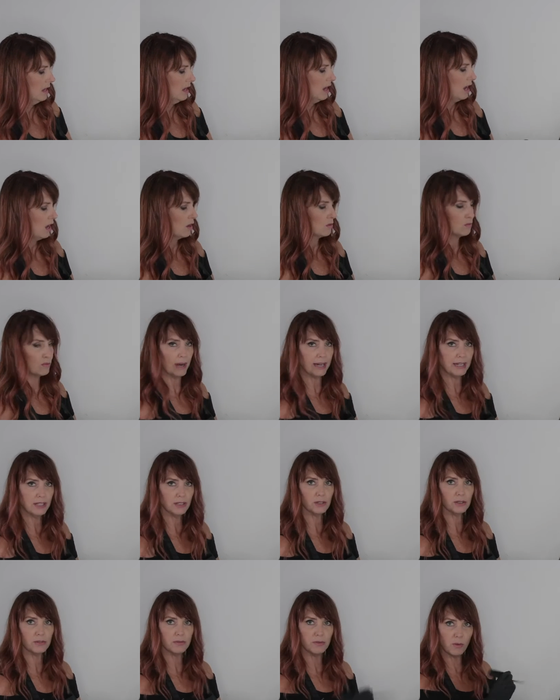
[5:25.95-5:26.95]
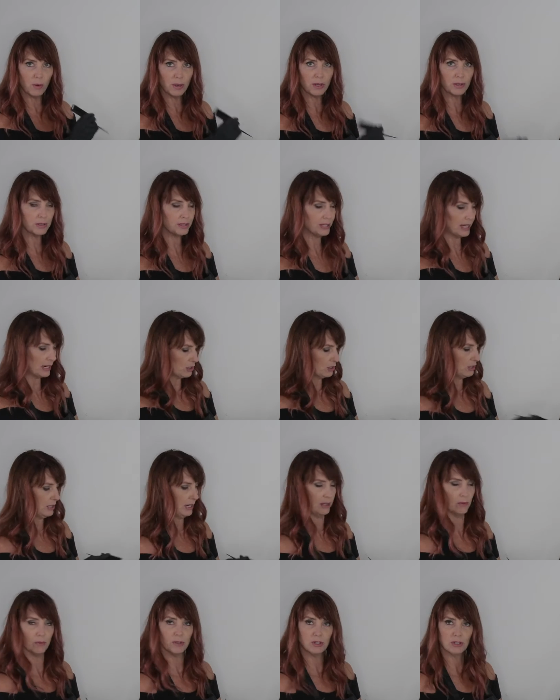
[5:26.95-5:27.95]
a regular foil
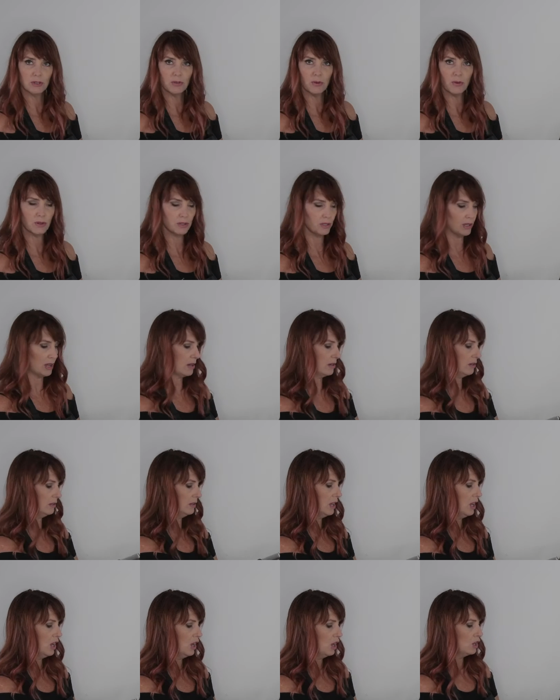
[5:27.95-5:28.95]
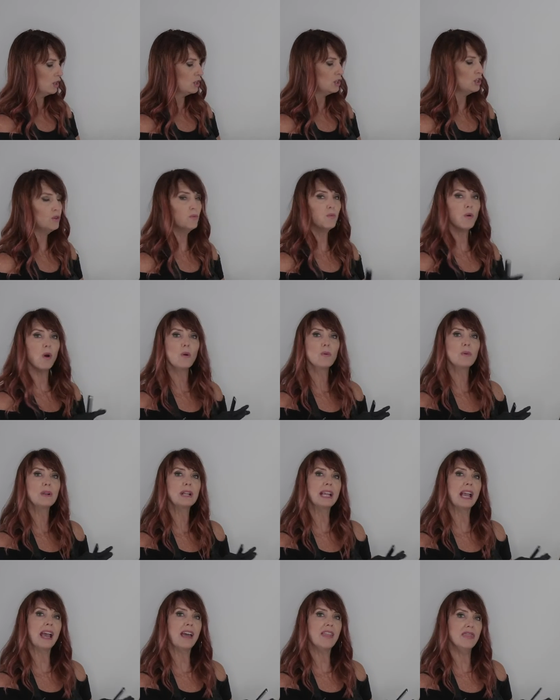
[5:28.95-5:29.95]
sectioning, which is horizontal, you won't
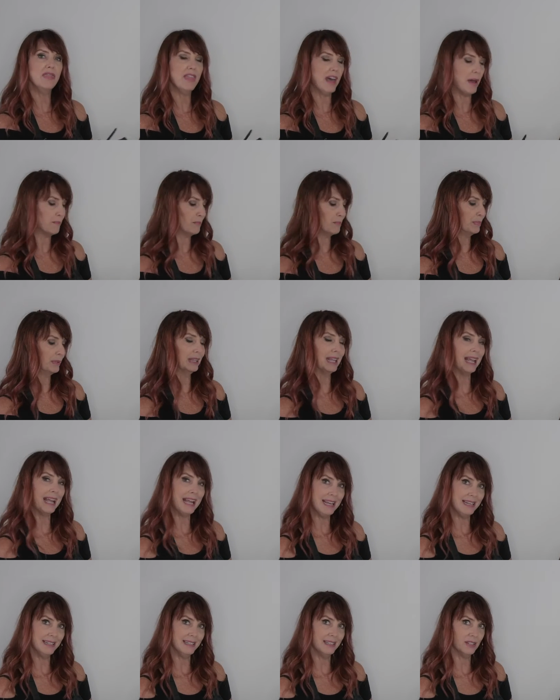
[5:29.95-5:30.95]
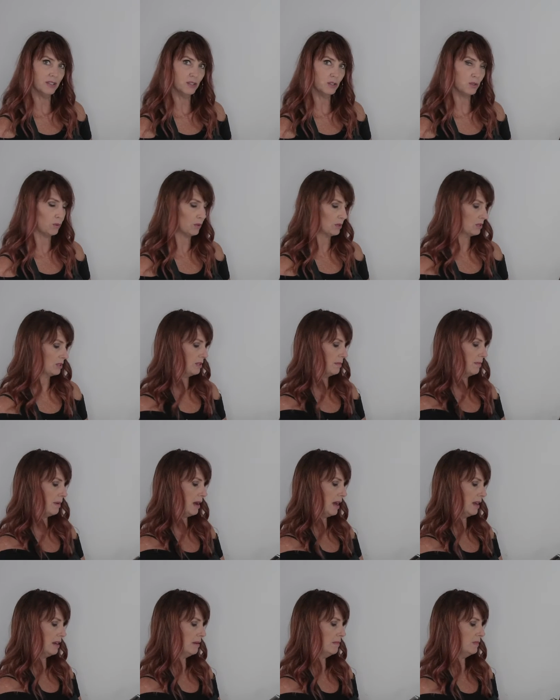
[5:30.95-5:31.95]
get that blend towards the
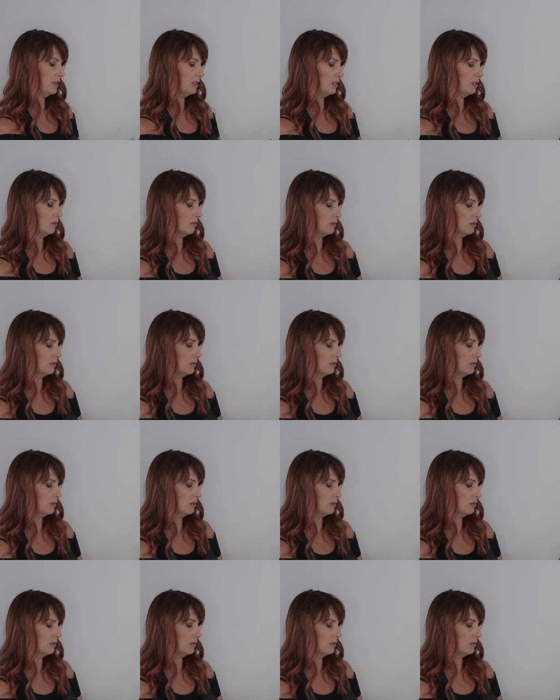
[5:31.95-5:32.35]
bottom that you will